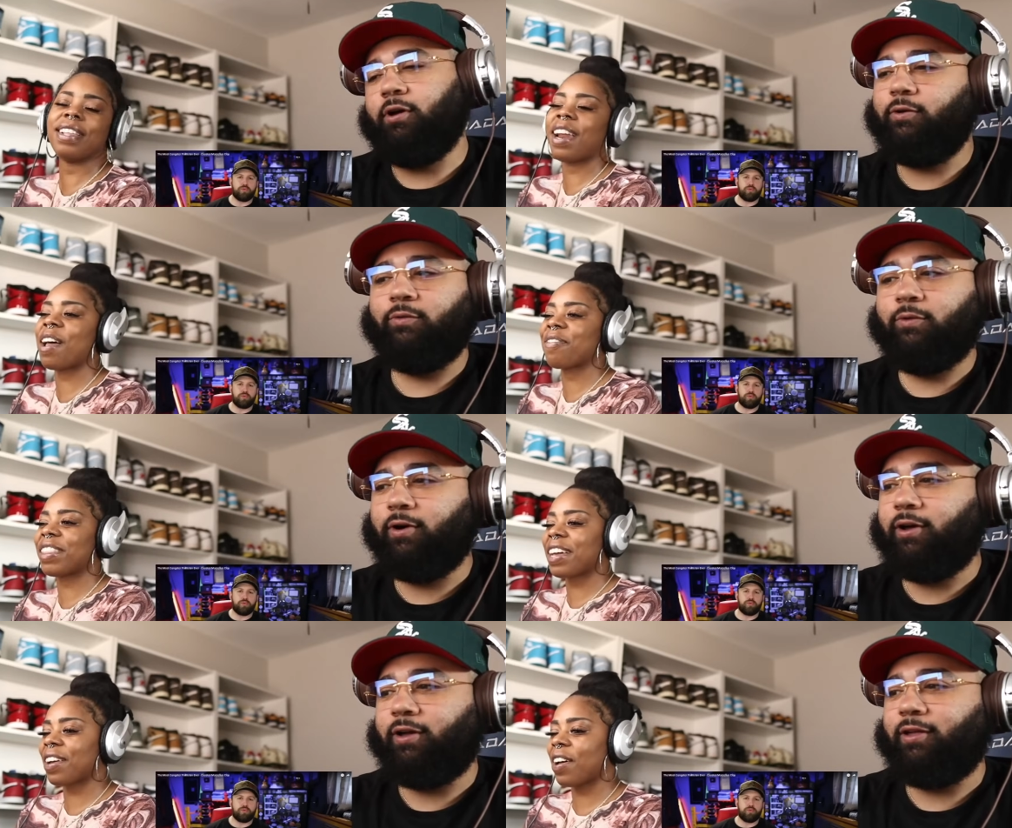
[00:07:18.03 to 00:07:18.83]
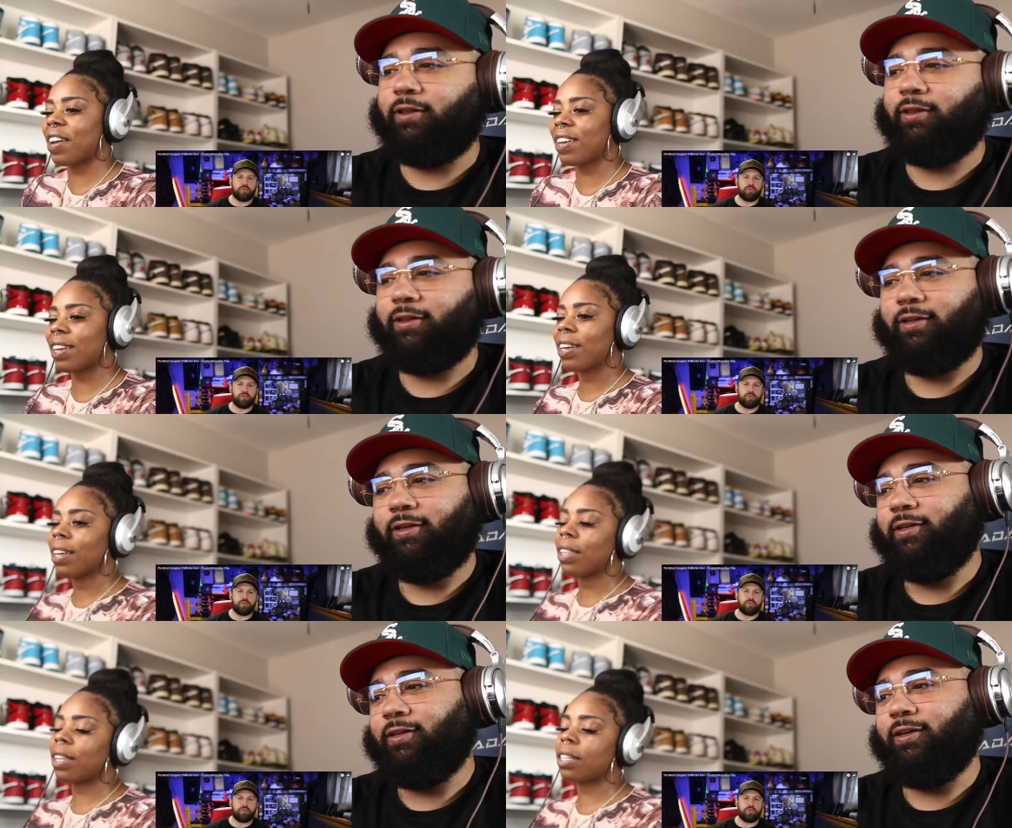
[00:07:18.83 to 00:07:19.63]
Speaker 1: knife what? that caught it.
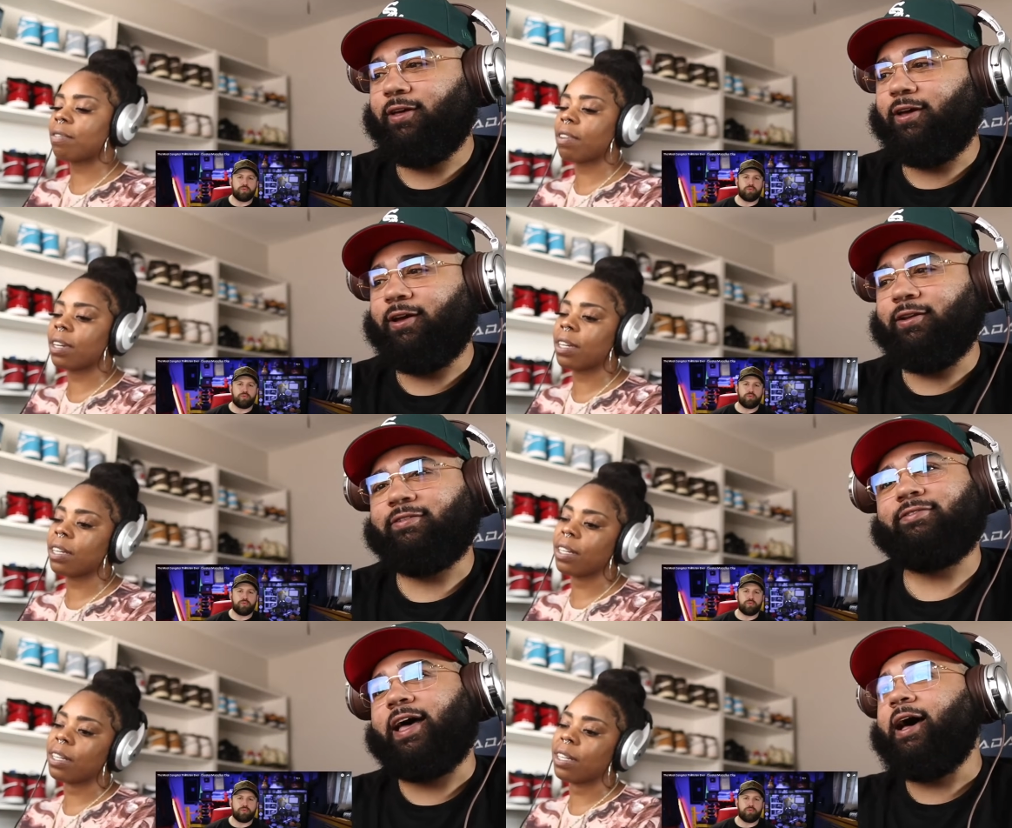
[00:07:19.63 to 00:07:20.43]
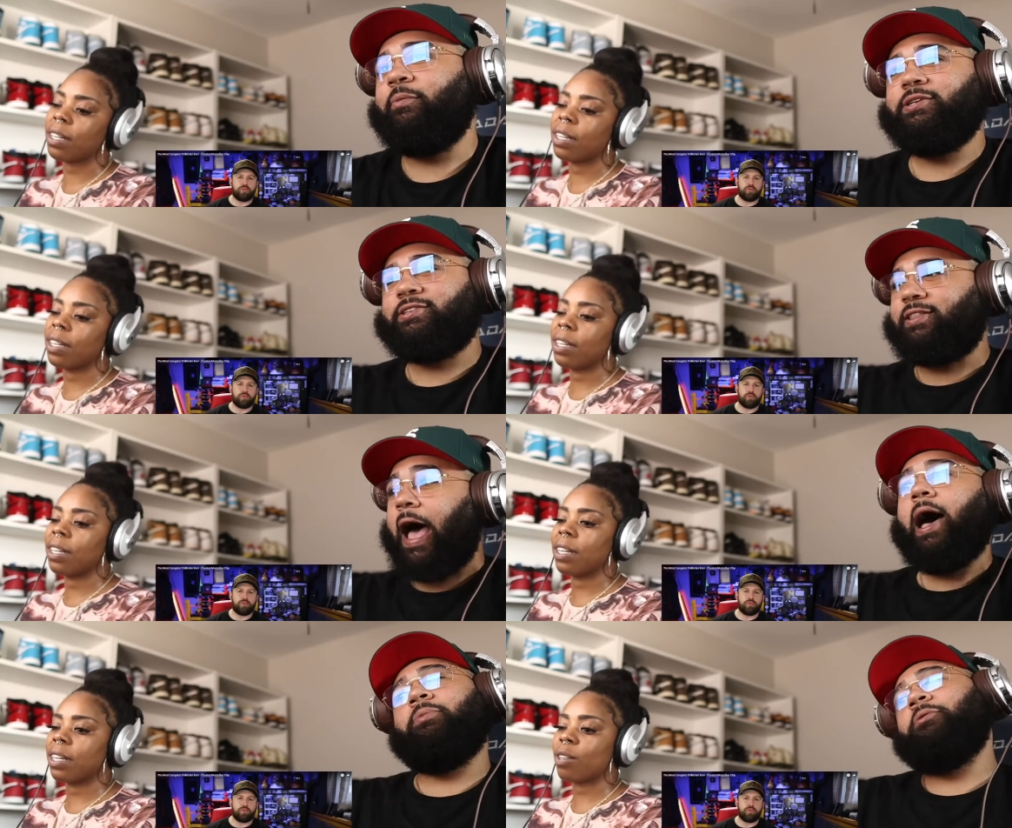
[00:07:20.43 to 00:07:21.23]
That's I ain't a stabby
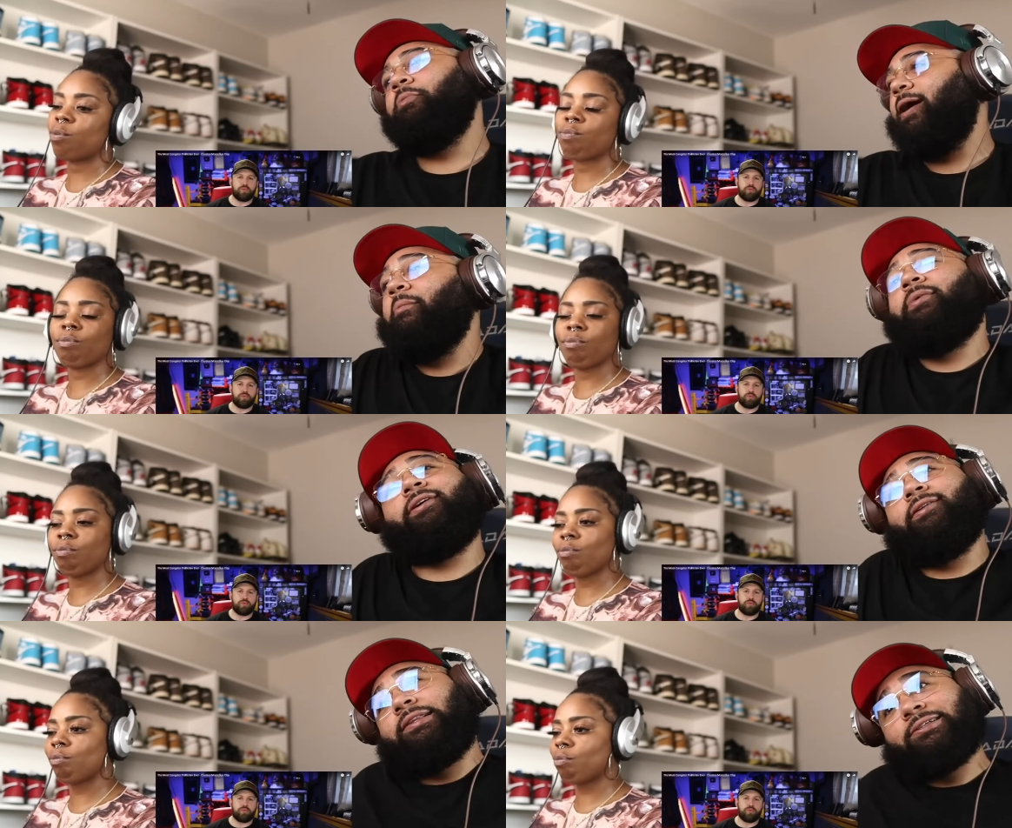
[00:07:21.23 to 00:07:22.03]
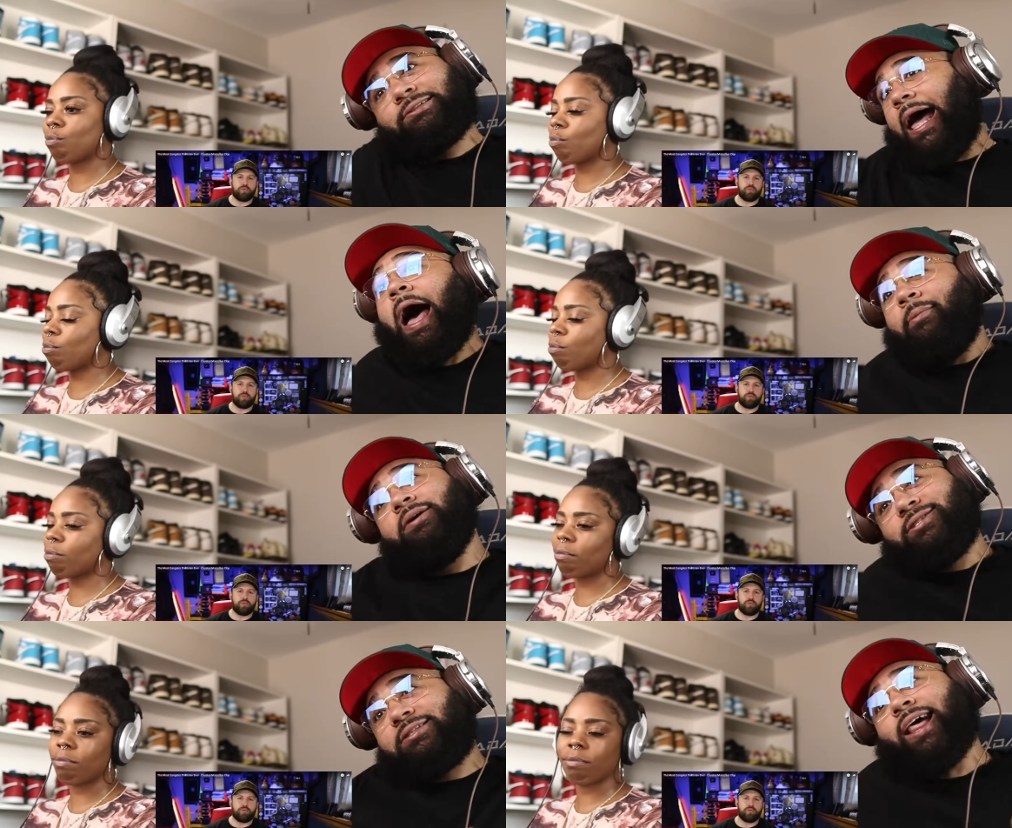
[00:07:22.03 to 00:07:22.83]
stabby, but I'm gonna get the stabby
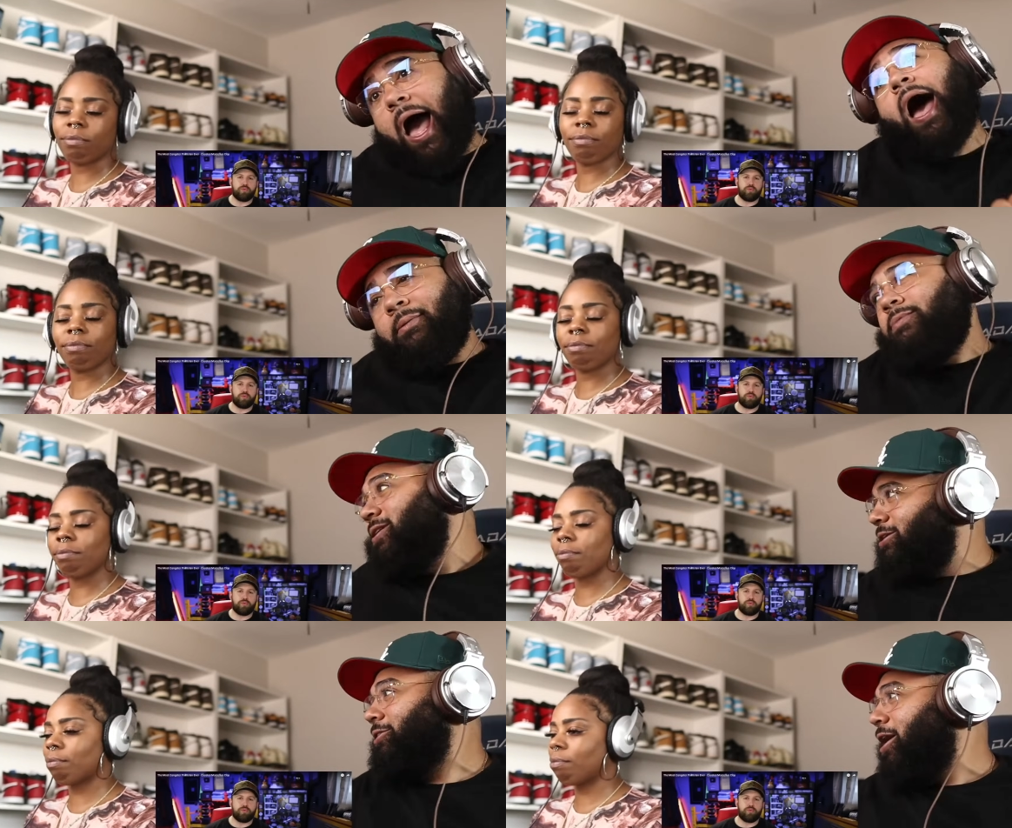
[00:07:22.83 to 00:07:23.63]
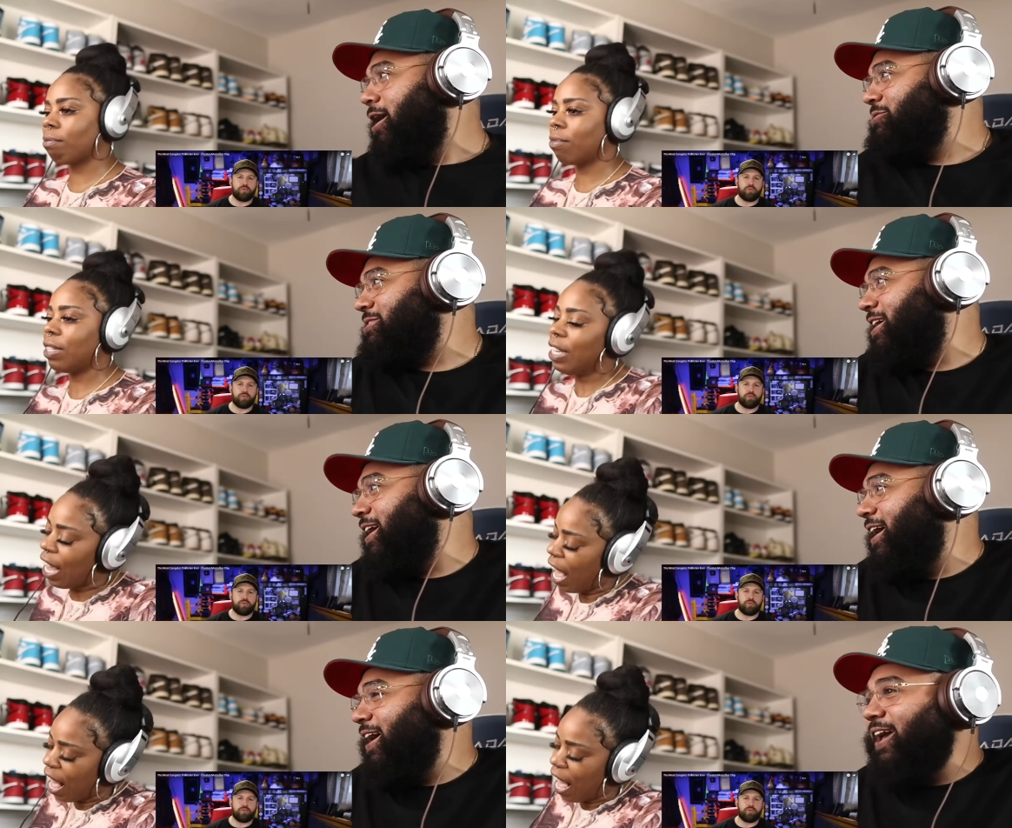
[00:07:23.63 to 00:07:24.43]
stabby, you know?
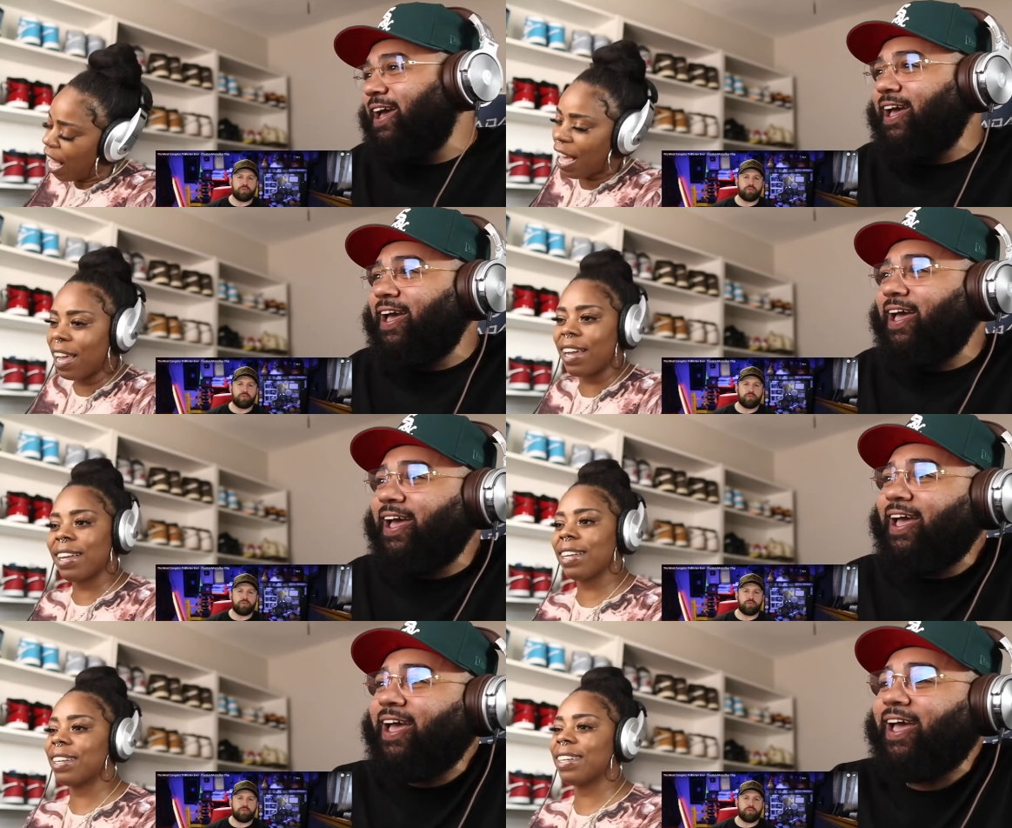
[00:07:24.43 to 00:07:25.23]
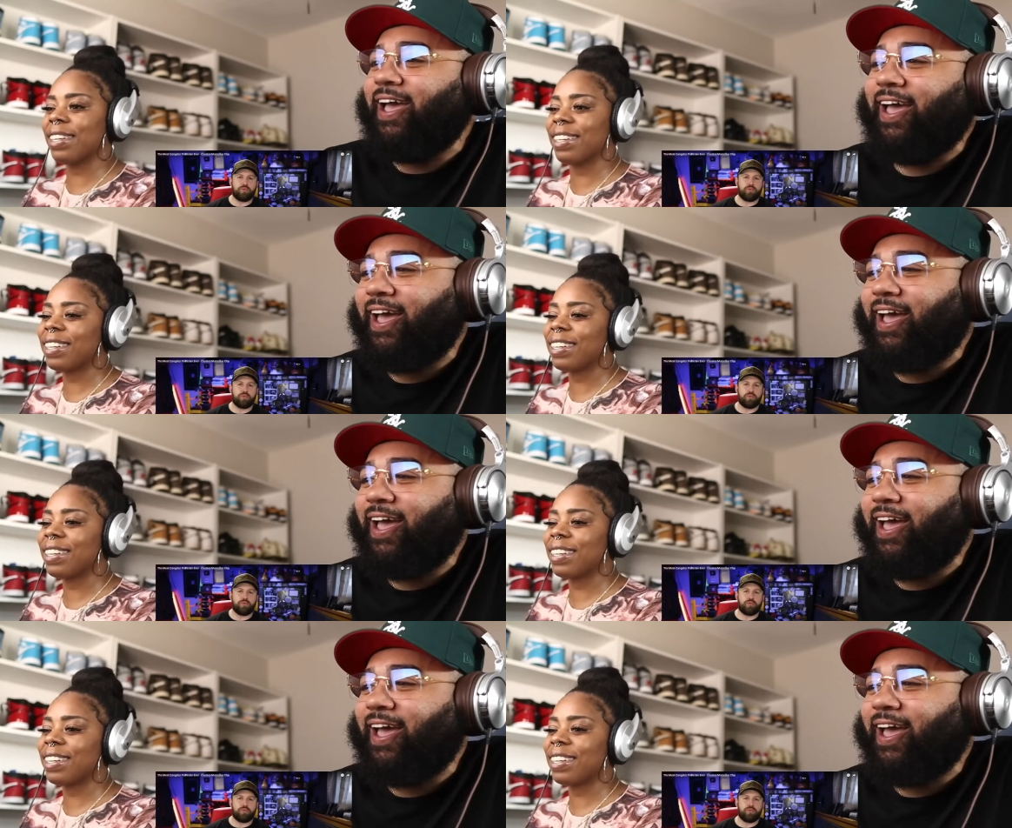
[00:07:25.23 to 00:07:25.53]
Yeah.